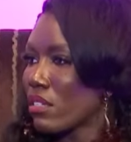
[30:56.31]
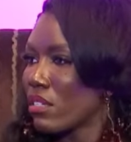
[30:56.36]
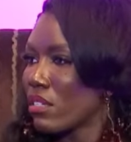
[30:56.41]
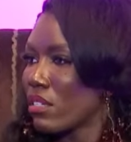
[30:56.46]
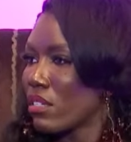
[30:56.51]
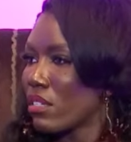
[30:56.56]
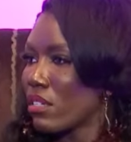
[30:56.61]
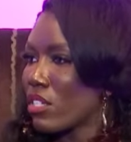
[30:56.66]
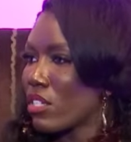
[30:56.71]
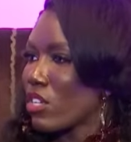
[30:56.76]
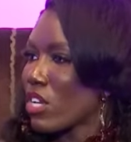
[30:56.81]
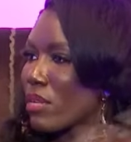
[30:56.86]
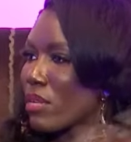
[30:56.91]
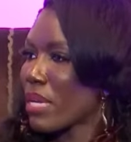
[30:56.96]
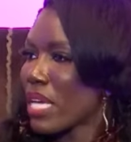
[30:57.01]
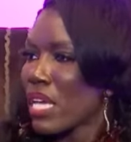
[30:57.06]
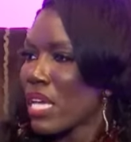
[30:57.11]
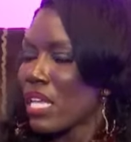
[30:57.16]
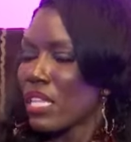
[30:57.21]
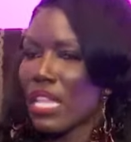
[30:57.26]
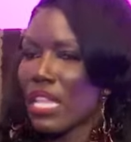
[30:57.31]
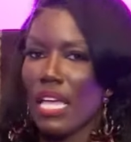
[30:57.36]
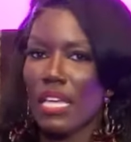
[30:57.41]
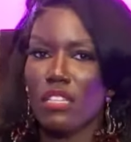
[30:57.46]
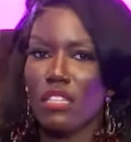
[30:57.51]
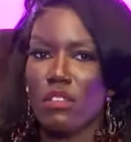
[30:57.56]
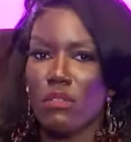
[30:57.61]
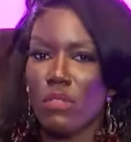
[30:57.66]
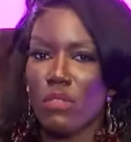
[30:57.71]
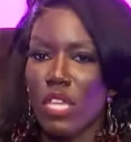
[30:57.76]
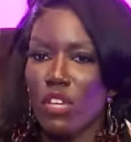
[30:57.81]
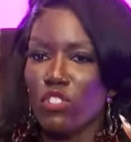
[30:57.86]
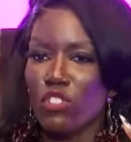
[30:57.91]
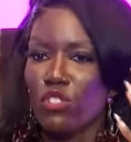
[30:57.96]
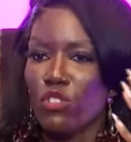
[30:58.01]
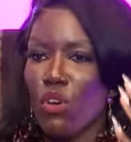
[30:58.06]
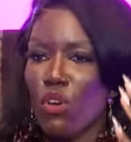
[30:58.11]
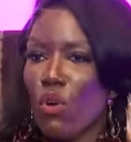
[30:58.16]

Correct. You know what I mean? Like, there's mm.